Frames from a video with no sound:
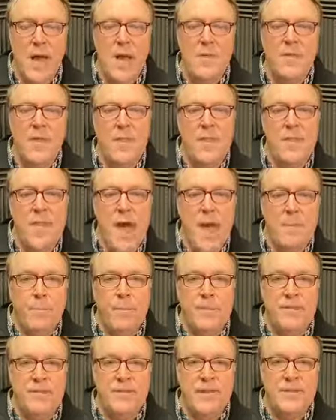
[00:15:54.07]
then that
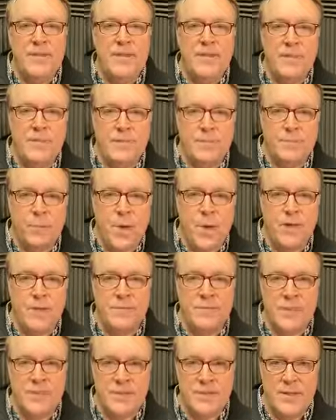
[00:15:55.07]
prevents the spread
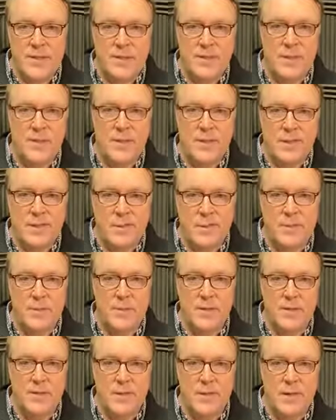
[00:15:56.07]
of disease in the
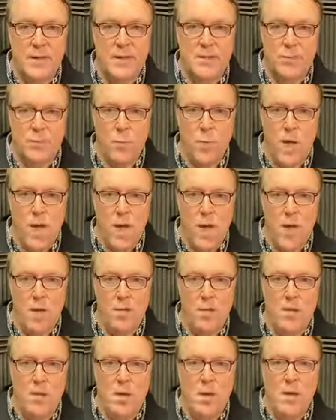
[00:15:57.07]
community as
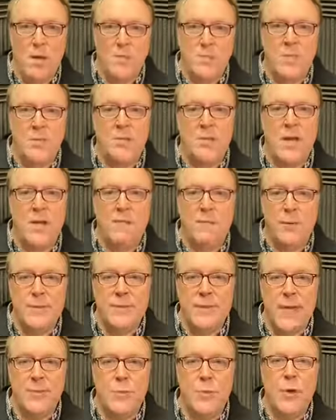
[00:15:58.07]
well. So say, for
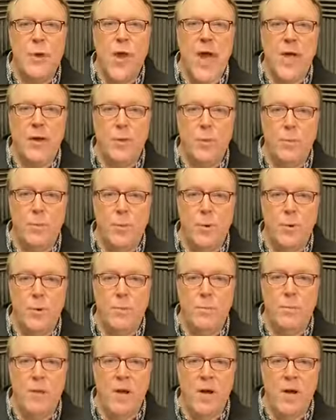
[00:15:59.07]
example, you had a room